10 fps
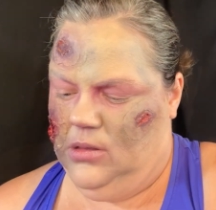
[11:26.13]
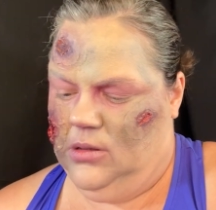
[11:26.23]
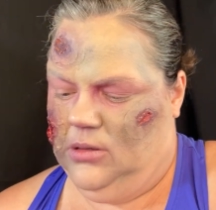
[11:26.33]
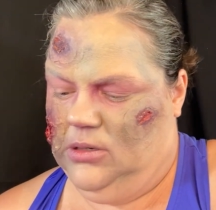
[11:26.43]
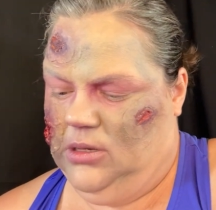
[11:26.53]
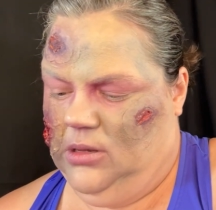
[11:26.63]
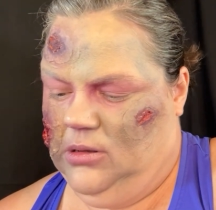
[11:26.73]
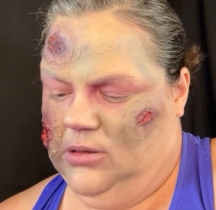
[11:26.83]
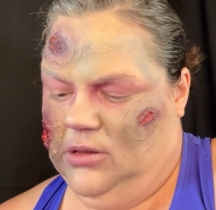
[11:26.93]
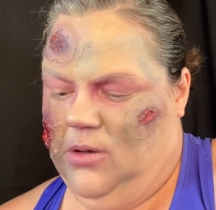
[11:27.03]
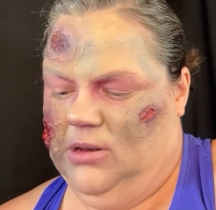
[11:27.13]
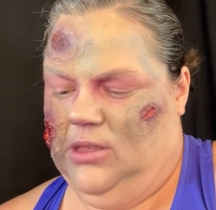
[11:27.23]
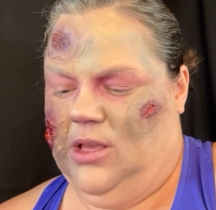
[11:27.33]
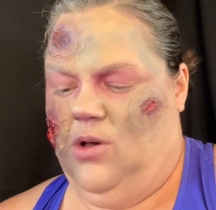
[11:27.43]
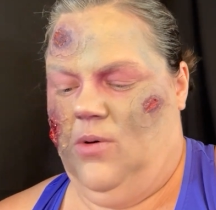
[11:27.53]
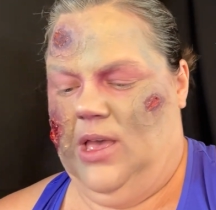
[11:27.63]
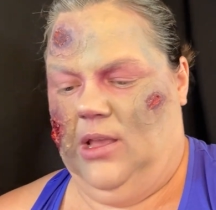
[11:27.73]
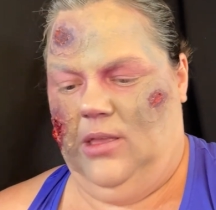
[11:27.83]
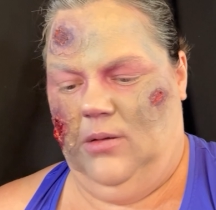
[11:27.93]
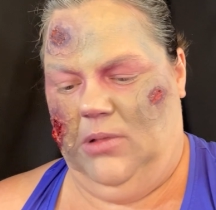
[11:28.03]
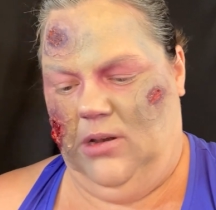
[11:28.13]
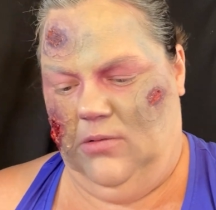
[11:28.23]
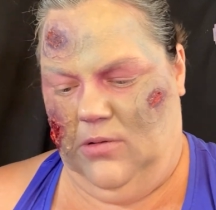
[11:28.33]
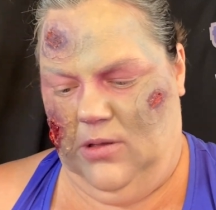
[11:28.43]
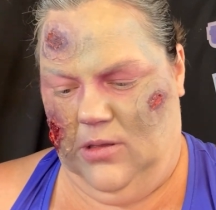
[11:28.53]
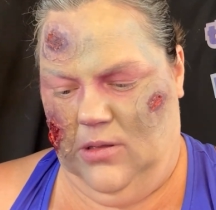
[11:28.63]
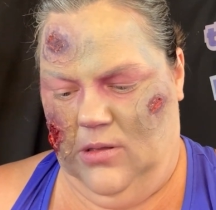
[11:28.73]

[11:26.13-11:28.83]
Let's see, let's go into the coagulated blood real quick.